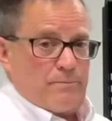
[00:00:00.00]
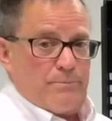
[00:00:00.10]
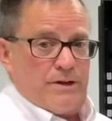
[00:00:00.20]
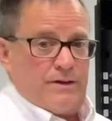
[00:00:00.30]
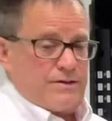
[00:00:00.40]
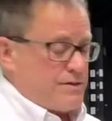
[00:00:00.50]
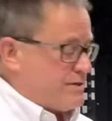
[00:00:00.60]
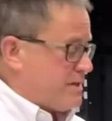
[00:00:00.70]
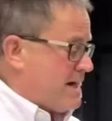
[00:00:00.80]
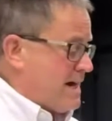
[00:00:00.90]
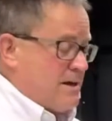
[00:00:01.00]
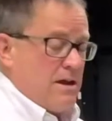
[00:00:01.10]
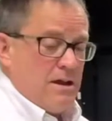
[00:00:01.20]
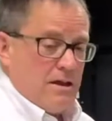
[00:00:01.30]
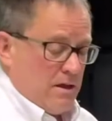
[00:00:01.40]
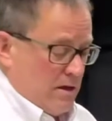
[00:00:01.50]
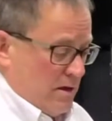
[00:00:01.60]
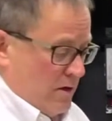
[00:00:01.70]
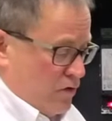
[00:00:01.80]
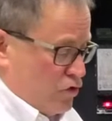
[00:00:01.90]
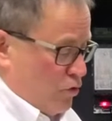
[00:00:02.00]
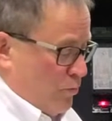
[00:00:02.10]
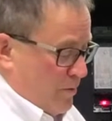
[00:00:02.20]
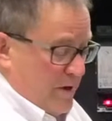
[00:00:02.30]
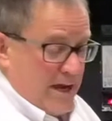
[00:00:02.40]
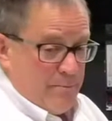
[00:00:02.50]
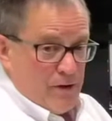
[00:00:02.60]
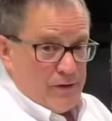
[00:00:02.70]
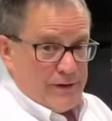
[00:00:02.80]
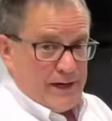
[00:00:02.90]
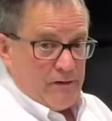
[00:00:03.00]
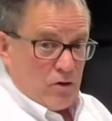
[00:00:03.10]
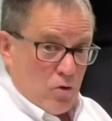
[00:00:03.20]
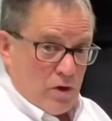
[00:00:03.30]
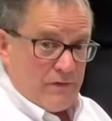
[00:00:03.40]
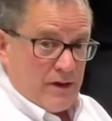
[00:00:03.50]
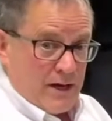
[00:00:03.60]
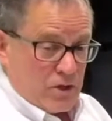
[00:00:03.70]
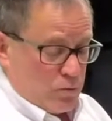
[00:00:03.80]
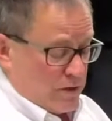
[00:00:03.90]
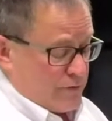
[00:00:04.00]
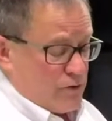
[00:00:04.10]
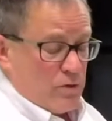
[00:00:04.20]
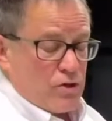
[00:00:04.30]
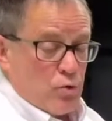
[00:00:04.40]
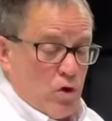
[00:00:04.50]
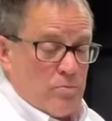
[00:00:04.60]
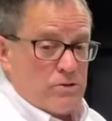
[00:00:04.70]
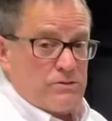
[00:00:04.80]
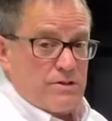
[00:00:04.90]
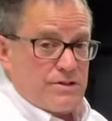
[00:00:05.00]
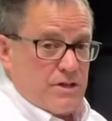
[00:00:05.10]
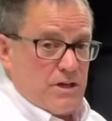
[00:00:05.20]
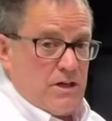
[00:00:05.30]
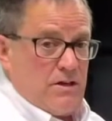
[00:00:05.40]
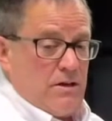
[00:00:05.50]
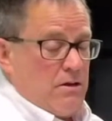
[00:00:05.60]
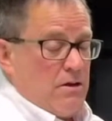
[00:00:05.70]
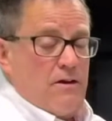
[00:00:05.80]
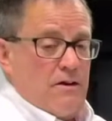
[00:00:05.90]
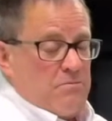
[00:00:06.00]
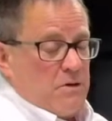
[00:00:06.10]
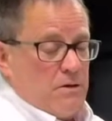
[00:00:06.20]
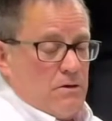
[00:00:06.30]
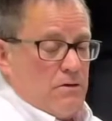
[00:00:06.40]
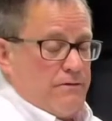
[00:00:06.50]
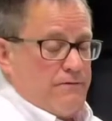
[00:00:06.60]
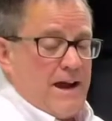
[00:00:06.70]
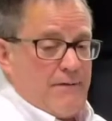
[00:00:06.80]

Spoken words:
bin is designed to put a bad bill in here and go get the next one. So it's normal to see 5